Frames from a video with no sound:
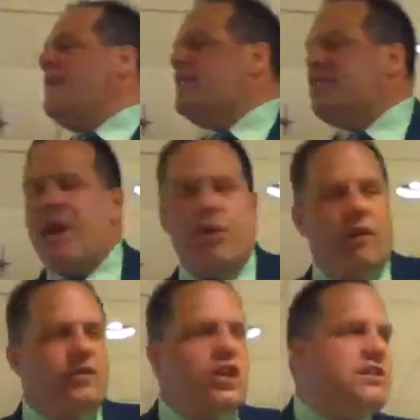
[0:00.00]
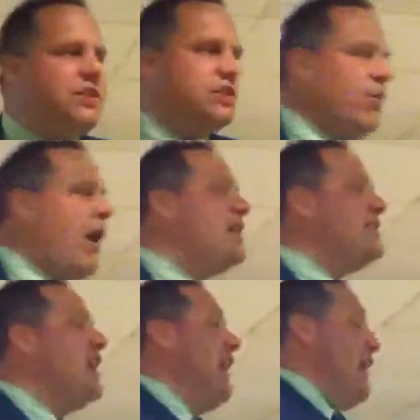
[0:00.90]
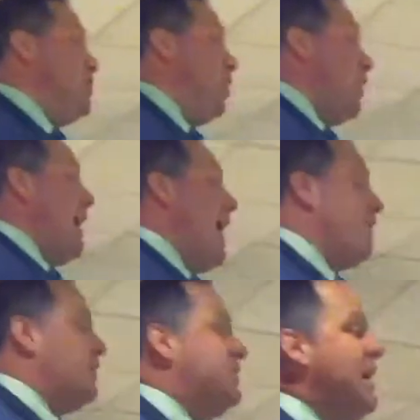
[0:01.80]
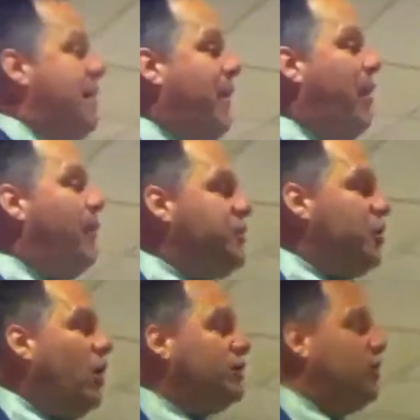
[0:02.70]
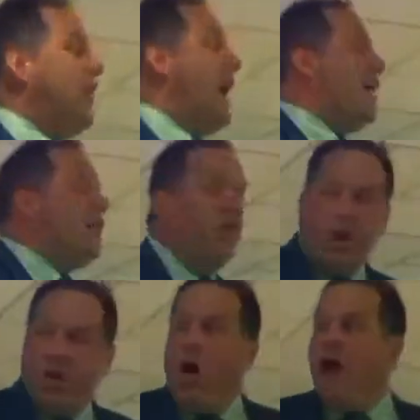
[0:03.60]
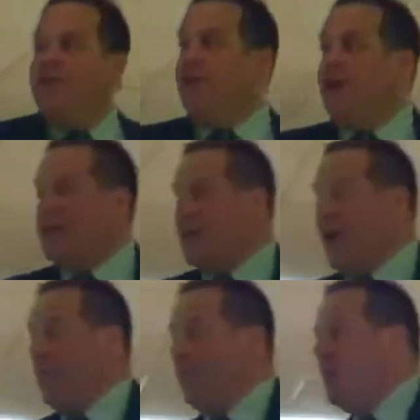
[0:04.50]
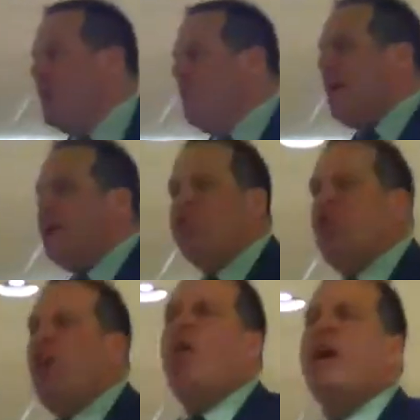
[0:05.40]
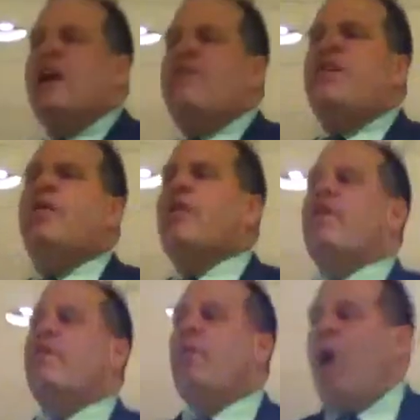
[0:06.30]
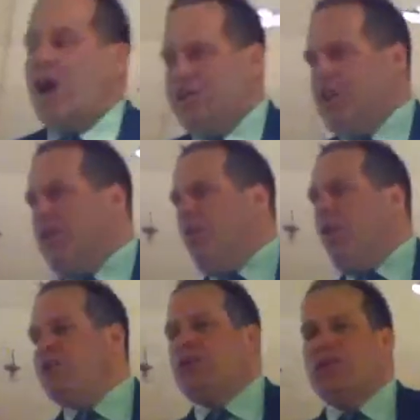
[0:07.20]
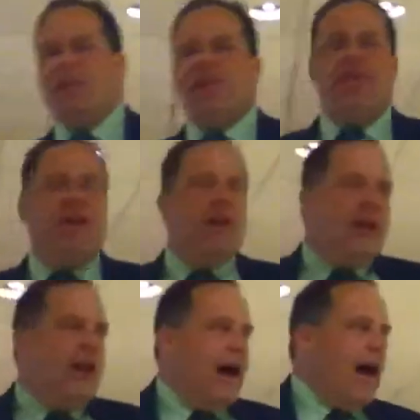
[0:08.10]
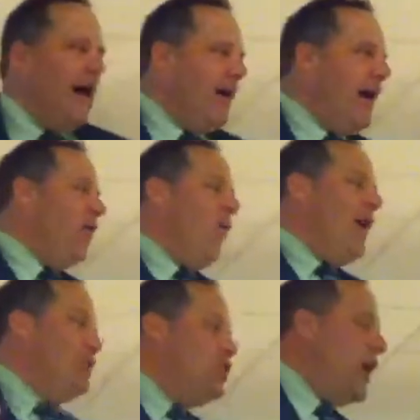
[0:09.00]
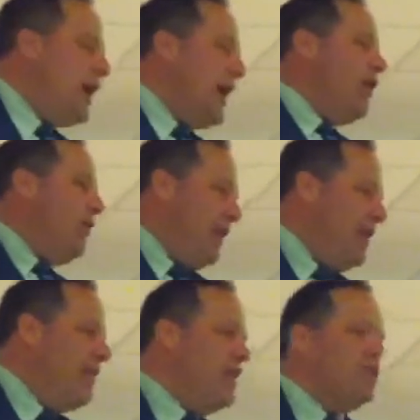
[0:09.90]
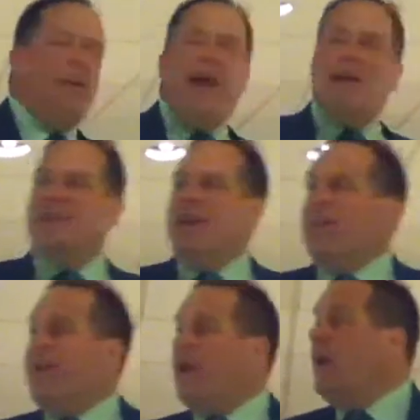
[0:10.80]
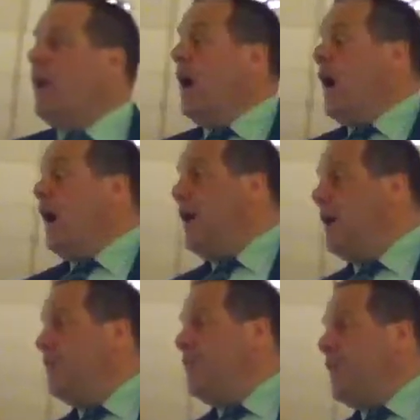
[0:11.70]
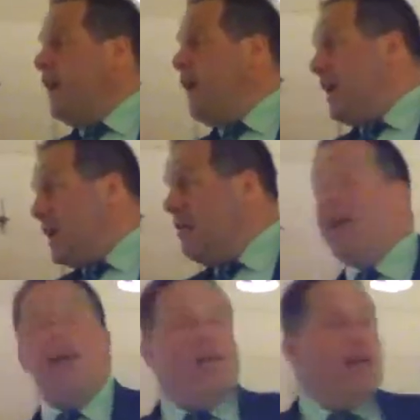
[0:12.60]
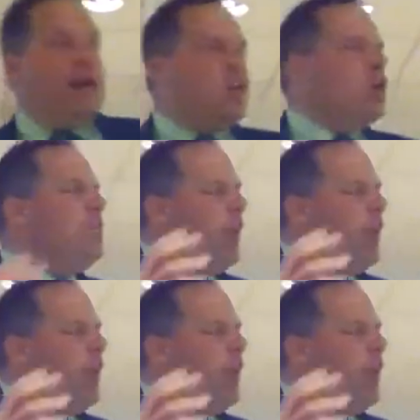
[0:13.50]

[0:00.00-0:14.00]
imitator of Jesus Christ is you're going to have to step out, but you're also going to have to rewind the odd time. Because, you know, if you were to ever watch, you ever watch on TV, I don't watch Jay Leno, but he mentioned last night about a comedian that could